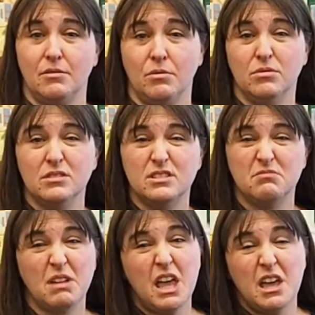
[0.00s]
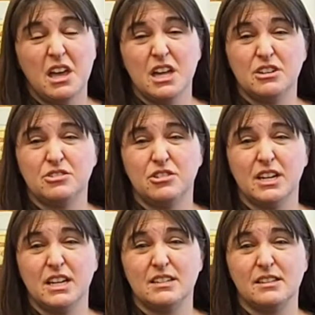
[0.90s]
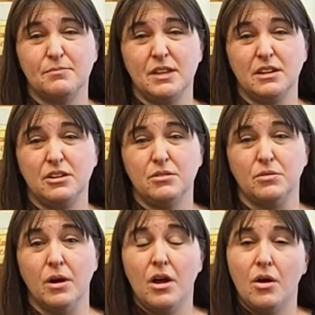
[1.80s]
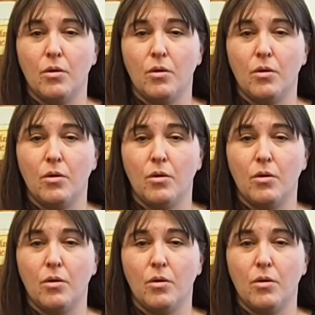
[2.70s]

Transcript: old and you turn it into something new,